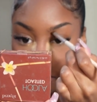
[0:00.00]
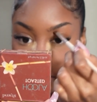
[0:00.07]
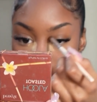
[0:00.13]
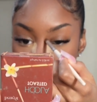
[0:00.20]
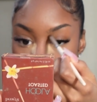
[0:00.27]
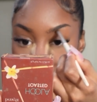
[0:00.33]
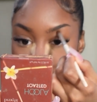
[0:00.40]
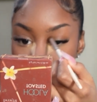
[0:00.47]

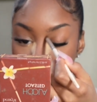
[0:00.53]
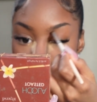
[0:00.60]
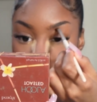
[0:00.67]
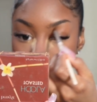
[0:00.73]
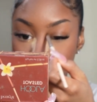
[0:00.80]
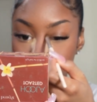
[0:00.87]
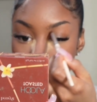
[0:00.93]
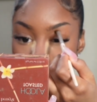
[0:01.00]
I just bring
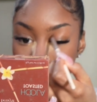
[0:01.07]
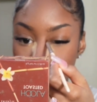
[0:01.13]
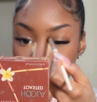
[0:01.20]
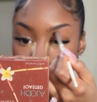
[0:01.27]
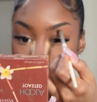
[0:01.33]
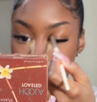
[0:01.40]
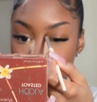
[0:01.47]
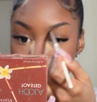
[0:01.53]
it into my
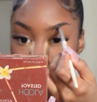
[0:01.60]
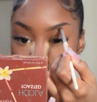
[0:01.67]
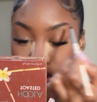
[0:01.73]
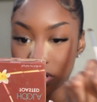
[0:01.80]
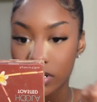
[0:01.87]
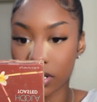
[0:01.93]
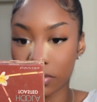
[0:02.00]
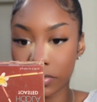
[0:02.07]
eyelids
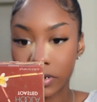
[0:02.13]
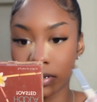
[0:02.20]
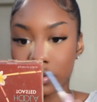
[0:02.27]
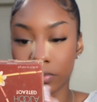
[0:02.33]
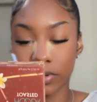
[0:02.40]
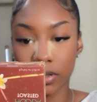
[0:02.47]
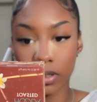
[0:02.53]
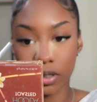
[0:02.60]
just how we did
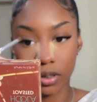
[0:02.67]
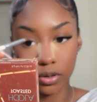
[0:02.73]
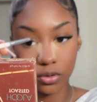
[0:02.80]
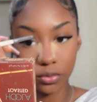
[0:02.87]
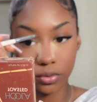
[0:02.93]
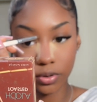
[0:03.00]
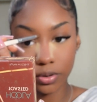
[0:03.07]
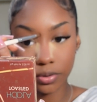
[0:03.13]
with the
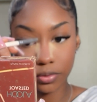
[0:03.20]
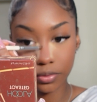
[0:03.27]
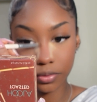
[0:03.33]
contour.